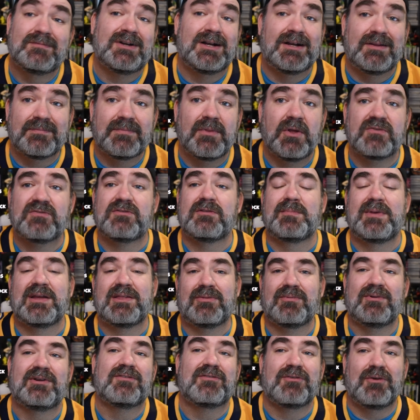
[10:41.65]
Well, those are the
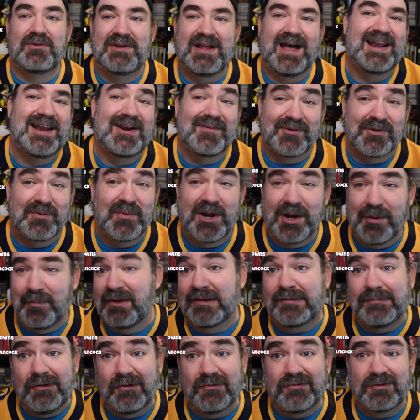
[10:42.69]
main 3, so not everywhere,
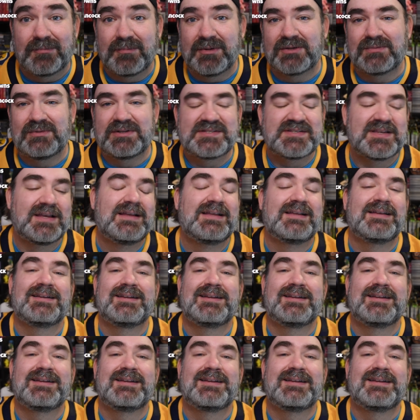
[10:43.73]
but those are the big ones.